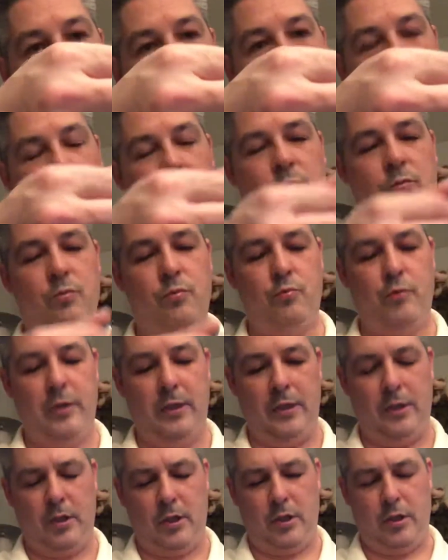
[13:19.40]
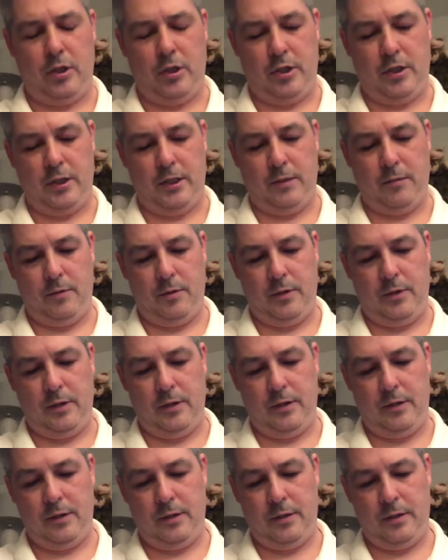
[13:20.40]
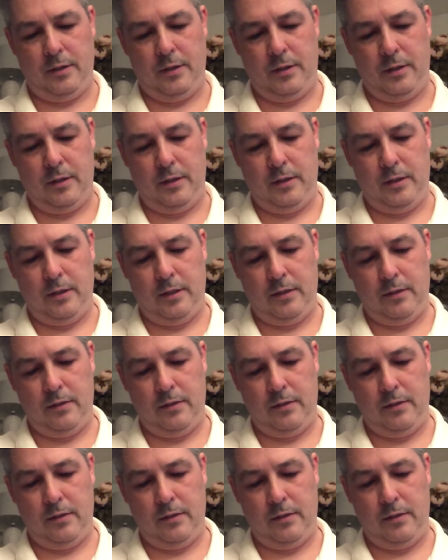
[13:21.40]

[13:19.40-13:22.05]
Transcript: which is really tarnished now, is the...